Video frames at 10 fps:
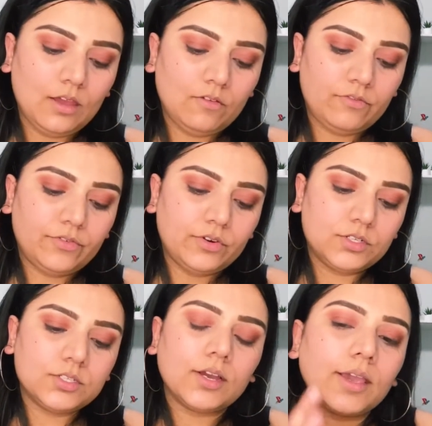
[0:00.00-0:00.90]

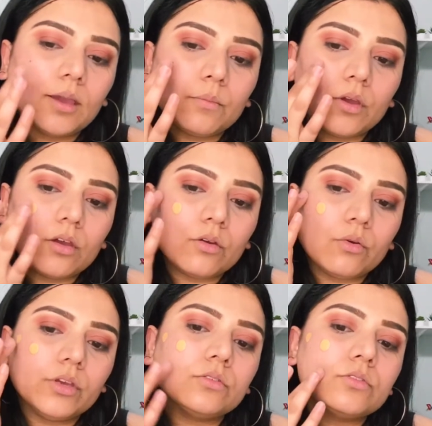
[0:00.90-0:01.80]
First, I am
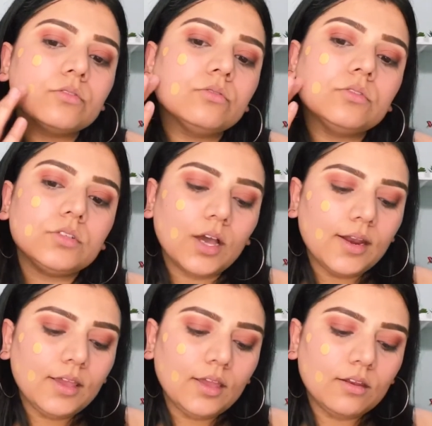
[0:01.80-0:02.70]
going to dot
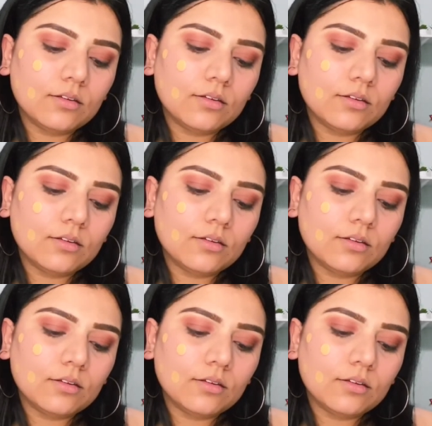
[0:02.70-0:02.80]
it.